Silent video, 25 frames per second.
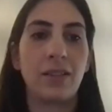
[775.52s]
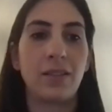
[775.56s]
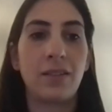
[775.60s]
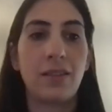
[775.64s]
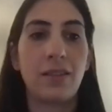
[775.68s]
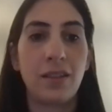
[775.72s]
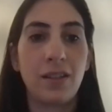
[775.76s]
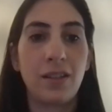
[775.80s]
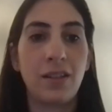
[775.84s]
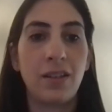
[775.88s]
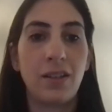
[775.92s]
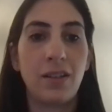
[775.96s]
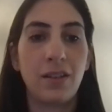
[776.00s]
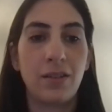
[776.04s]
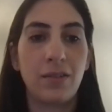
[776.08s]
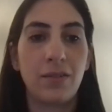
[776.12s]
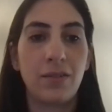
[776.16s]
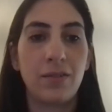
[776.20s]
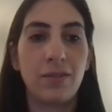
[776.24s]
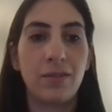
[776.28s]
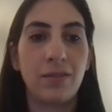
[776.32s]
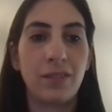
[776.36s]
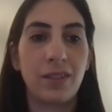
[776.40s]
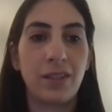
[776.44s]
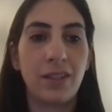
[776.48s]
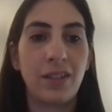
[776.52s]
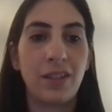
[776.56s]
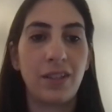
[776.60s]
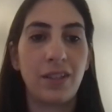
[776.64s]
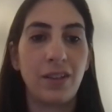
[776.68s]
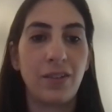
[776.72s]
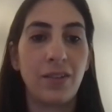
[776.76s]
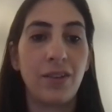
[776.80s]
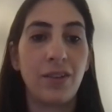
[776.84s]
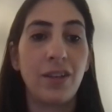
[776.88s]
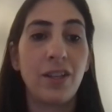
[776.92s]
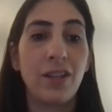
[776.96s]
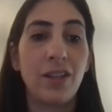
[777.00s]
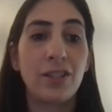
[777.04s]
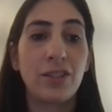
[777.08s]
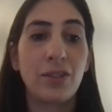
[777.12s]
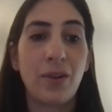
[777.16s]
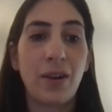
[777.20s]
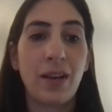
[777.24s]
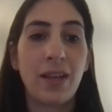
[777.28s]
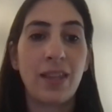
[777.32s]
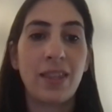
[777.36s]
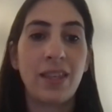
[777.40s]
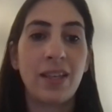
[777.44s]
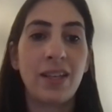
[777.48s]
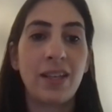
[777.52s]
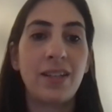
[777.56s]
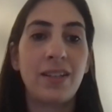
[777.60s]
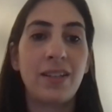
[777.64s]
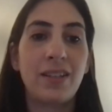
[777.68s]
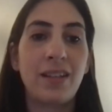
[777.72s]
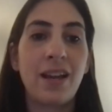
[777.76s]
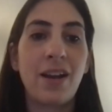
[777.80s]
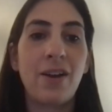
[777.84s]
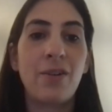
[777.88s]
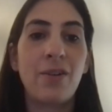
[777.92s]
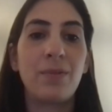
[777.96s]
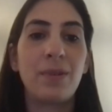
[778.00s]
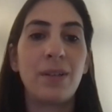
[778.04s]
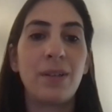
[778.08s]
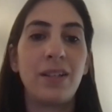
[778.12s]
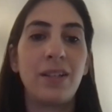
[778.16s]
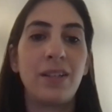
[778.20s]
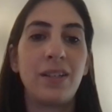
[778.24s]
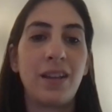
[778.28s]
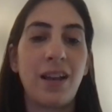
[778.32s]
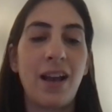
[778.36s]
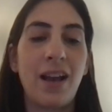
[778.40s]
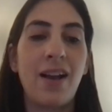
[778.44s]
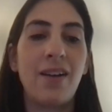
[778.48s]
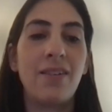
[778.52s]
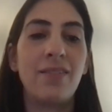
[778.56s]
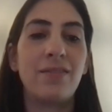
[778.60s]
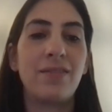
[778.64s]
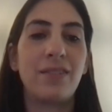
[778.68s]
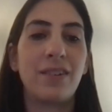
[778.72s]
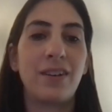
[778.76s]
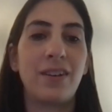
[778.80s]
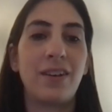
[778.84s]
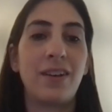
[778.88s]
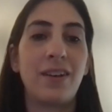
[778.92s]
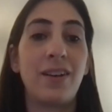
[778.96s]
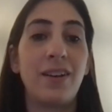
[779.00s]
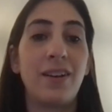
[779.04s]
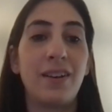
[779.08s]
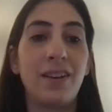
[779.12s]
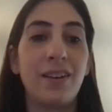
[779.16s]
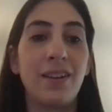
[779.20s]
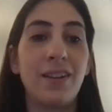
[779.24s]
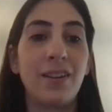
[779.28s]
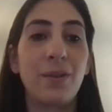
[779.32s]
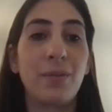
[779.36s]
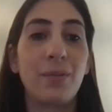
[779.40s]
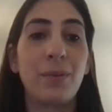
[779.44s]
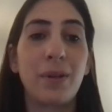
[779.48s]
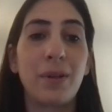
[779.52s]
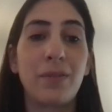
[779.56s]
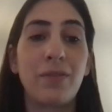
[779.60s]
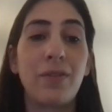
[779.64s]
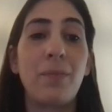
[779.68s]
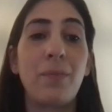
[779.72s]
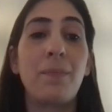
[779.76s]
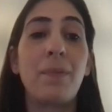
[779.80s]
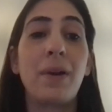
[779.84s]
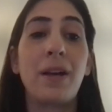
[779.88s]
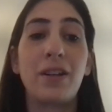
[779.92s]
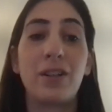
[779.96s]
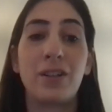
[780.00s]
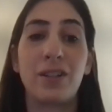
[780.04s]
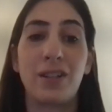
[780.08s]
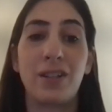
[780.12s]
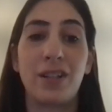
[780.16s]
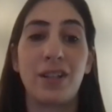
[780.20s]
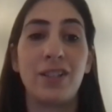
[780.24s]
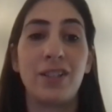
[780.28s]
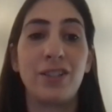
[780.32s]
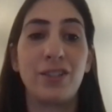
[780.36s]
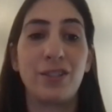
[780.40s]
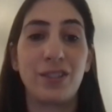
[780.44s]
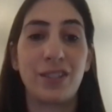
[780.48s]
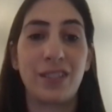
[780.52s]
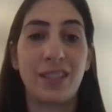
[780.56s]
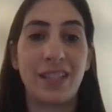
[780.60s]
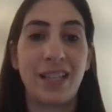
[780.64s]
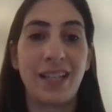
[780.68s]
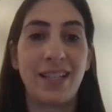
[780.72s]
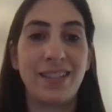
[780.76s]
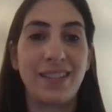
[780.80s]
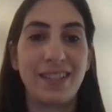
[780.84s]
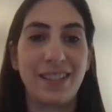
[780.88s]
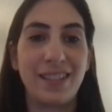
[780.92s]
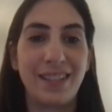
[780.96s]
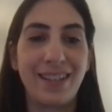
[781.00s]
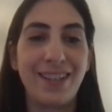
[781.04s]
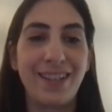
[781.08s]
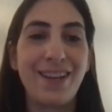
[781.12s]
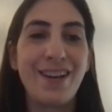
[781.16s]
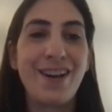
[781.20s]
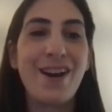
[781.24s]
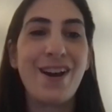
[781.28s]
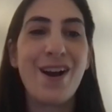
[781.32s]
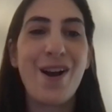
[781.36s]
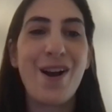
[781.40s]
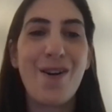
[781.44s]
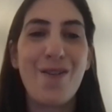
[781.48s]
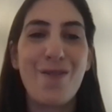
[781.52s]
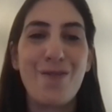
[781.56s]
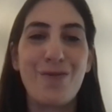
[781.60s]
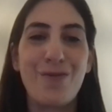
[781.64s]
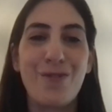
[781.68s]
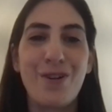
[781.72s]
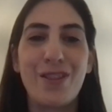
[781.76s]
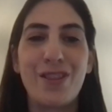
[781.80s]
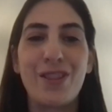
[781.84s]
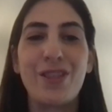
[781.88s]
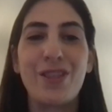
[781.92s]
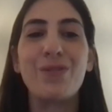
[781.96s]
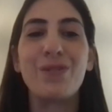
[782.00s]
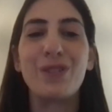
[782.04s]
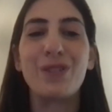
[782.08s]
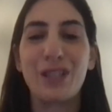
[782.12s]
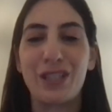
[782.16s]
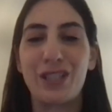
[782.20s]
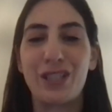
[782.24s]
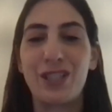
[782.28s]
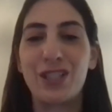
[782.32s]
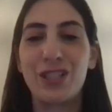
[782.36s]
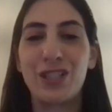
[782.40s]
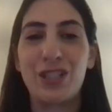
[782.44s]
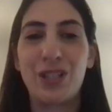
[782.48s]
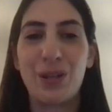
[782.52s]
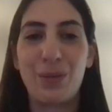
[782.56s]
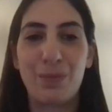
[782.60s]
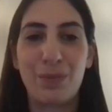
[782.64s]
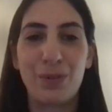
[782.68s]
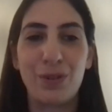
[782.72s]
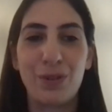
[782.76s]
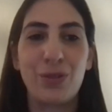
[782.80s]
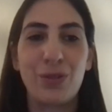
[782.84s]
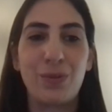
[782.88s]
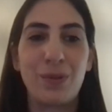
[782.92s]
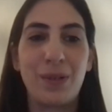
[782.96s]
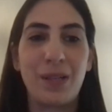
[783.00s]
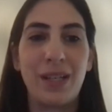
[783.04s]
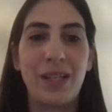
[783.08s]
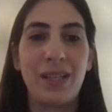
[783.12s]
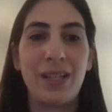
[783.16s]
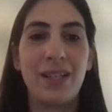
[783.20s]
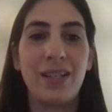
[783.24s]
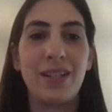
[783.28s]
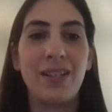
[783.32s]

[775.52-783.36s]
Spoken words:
Thank you. Thank you. So I think now we have a little bit of a better understanding of what the relationship between